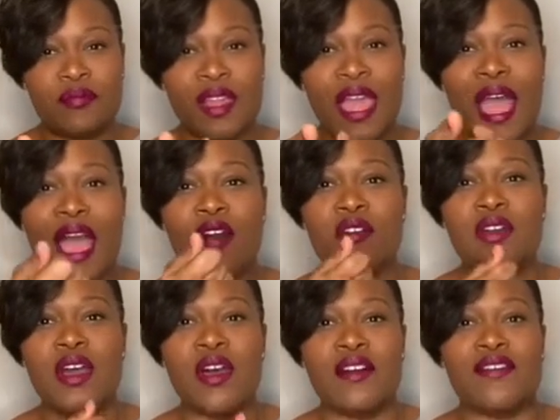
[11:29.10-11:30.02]
out
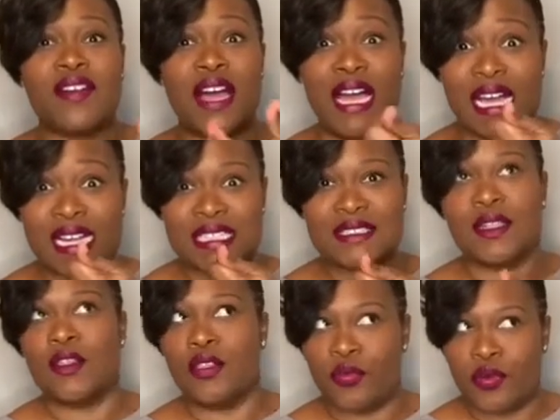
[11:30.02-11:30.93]
of us,
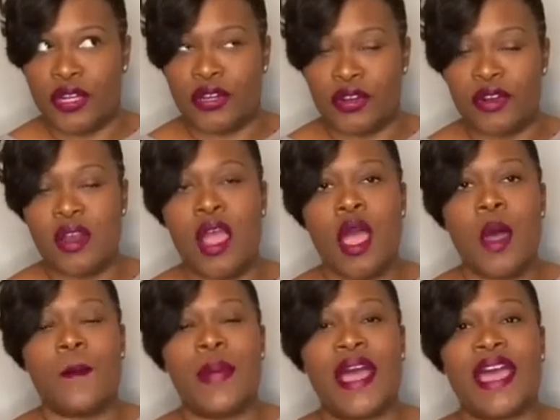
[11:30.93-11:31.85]
the reader,
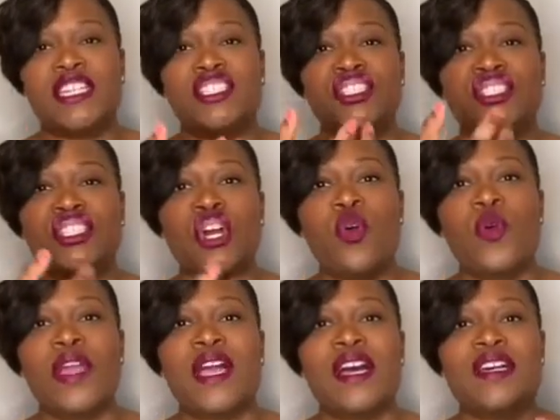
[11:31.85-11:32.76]
by
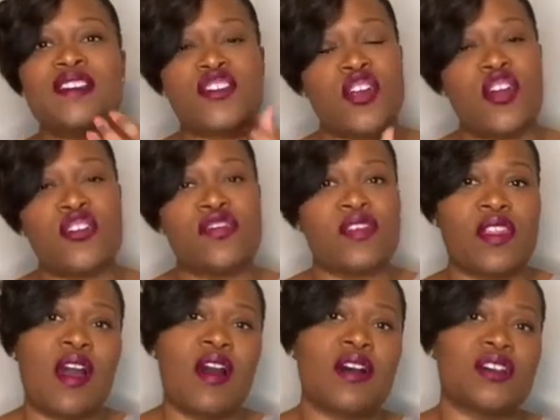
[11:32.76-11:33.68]
showing us her
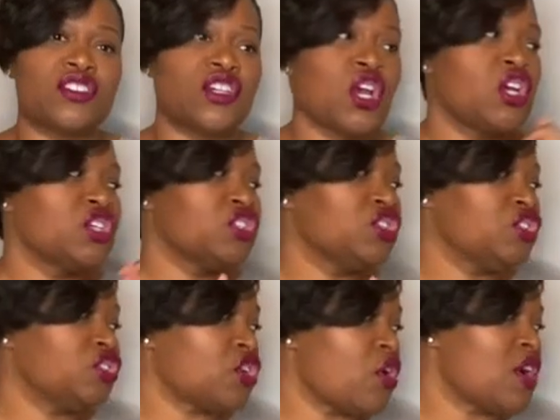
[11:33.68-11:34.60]
flaws.
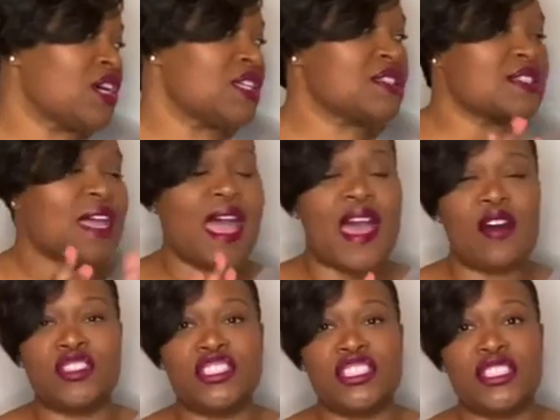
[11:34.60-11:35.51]
Show us
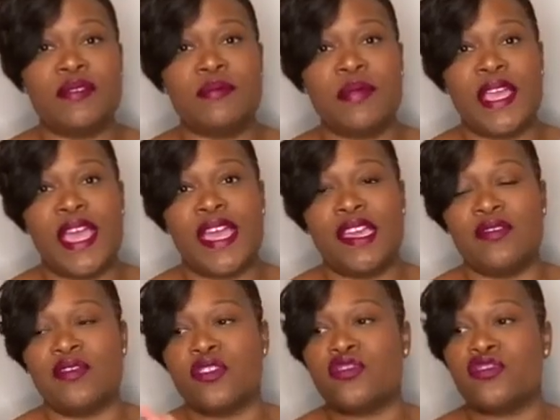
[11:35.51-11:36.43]
how she
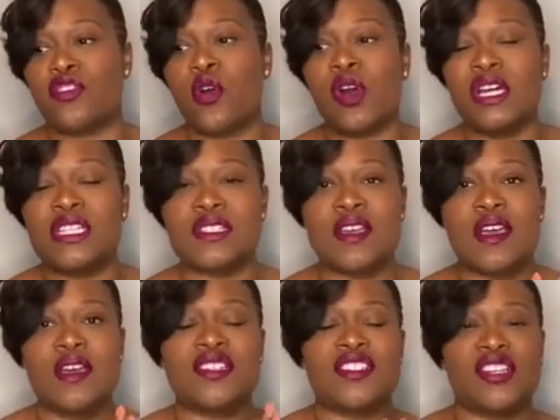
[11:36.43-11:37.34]
behaves. Show us
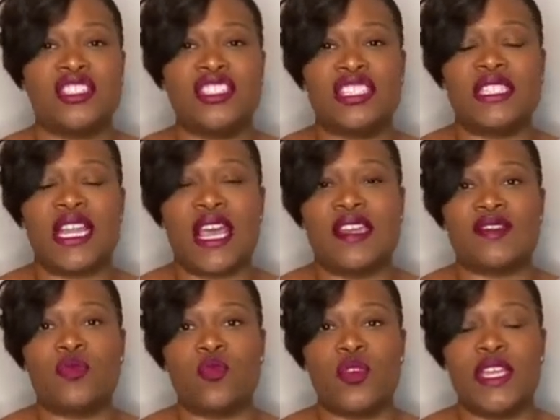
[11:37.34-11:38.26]
Sergeant
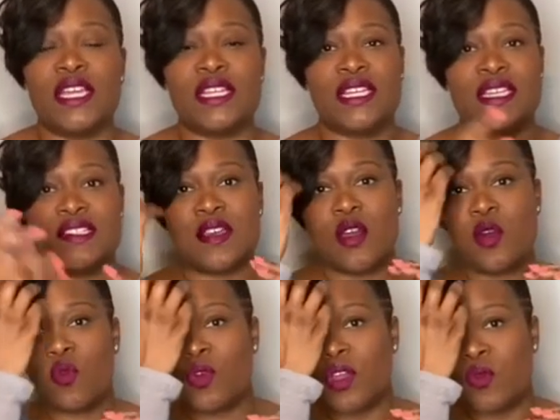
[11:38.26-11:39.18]
Knight's weakness.
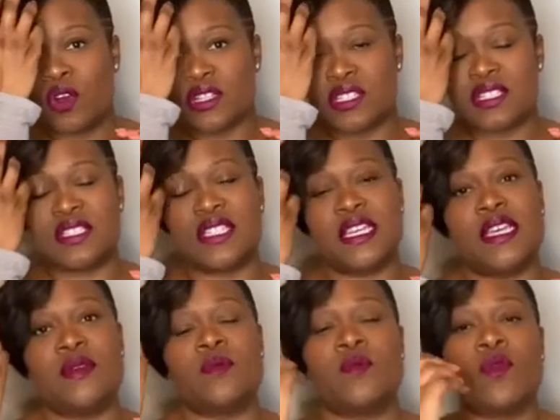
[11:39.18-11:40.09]
We want to see